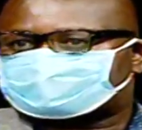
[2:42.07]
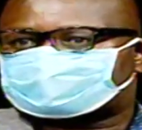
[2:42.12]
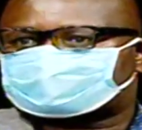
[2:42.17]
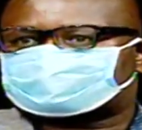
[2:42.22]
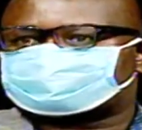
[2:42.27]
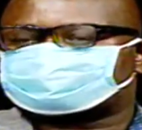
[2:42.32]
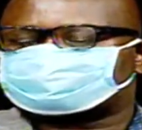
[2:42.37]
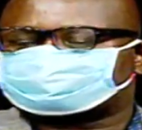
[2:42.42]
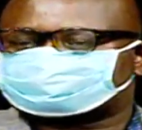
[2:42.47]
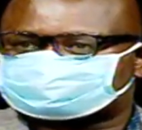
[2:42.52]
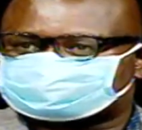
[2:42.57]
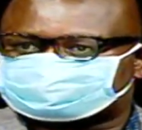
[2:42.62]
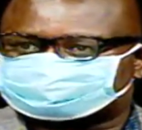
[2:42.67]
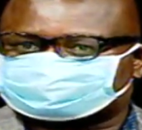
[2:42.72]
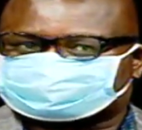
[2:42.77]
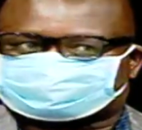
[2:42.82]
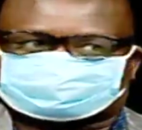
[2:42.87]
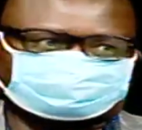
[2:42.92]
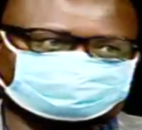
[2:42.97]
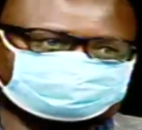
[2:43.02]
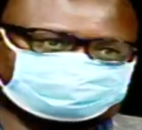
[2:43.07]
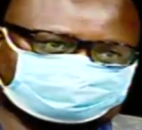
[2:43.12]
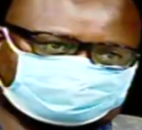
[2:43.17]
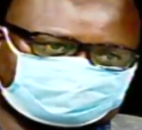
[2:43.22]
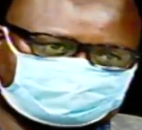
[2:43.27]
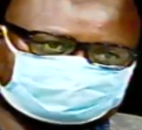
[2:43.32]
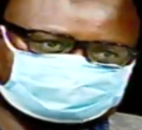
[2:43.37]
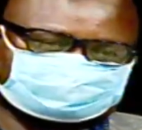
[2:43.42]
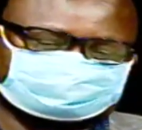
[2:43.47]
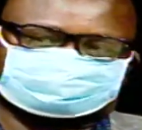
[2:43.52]
And those steps, according to
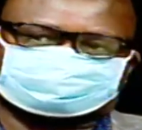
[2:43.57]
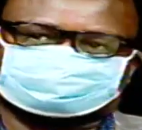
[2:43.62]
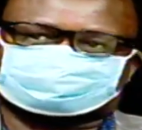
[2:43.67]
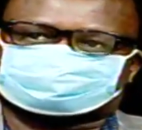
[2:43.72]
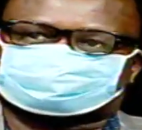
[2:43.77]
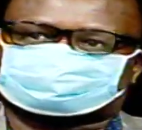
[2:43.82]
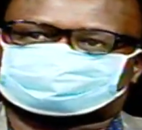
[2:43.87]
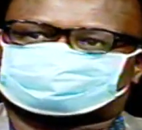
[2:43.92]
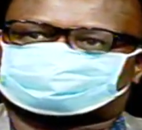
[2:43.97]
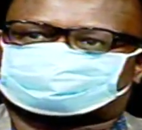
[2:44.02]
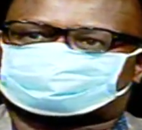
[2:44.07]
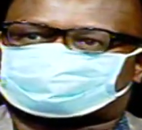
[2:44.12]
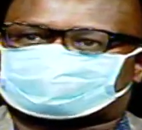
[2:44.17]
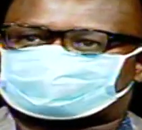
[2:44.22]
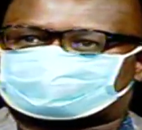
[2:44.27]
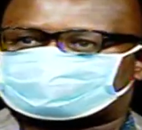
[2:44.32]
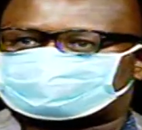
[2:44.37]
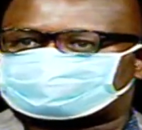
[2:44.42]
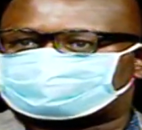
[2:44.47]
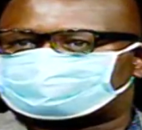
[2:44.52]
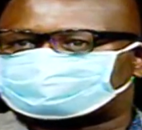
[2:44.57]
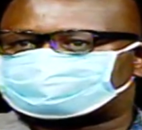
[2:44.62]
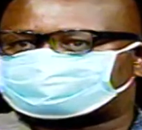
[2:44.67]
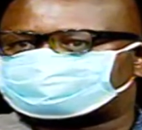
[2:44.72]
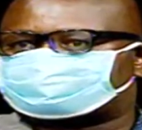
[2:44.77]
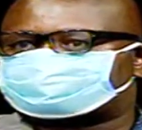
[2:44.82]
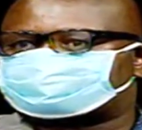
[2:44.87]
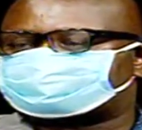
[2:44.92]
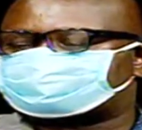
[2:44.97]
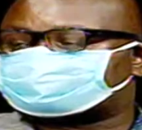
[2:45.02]
us, were
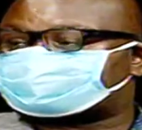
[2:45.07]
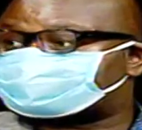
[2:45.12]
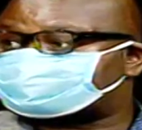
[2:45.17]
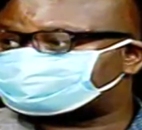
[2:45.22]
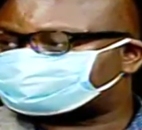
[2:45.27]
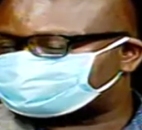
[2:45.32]
the right